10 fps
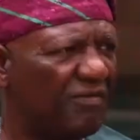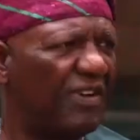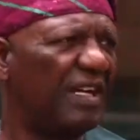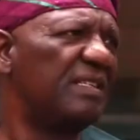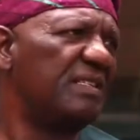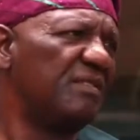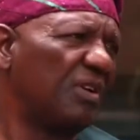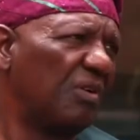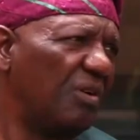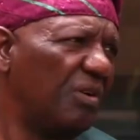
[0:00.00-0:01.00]
very
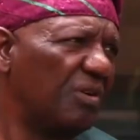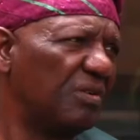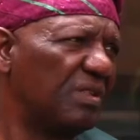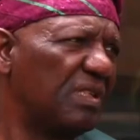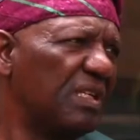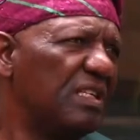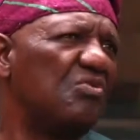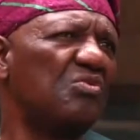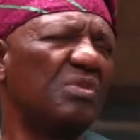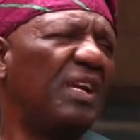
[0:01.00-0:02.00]
difficult
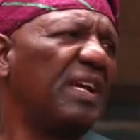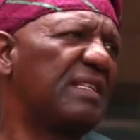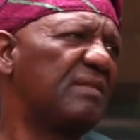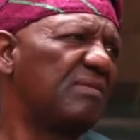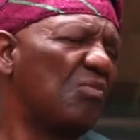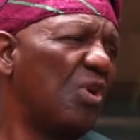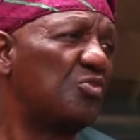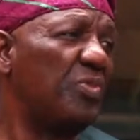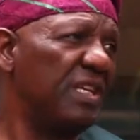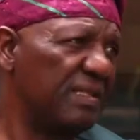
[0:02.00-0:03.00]
to get
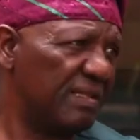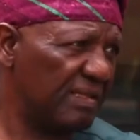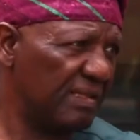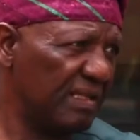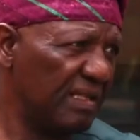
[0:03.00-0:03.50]
workspace.